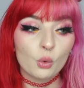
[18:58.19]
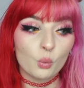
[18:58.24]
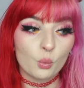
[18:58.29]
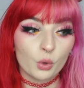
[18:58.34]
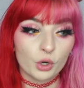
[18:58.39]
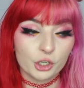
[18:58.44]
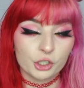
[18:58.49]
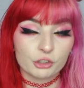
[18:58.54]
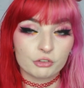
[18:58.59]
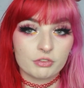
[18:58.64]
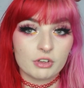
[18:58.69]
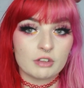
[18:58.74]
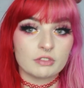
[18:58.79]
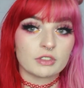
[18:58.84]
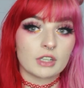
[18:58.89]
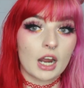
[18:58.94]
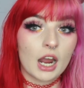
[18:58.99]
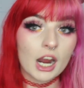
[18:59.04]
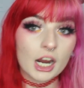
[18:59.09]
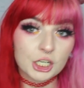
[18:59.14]
What are your
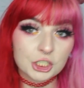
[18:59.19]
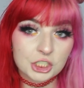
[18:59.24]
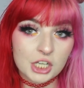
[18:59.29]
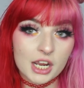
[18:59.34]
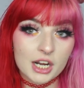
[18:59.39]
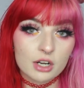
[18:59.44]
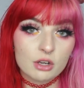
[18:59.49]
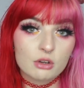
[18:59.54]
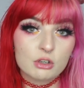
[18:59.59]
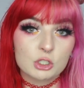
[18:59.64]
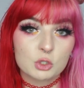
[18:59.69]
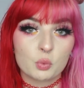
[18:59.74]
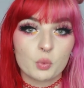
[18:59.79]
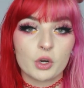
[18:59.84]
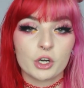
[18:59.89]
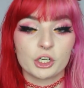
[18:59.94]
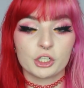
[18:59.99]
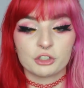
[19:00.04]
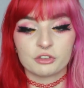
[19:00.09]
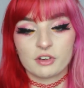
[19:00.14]
favorite eyeshadows?
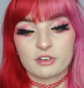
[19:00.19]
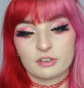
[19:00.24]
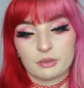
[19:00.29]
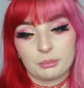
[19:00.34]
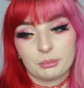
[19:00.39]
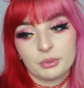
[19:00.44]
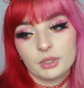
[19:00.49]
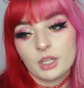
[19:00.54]
What are your favorite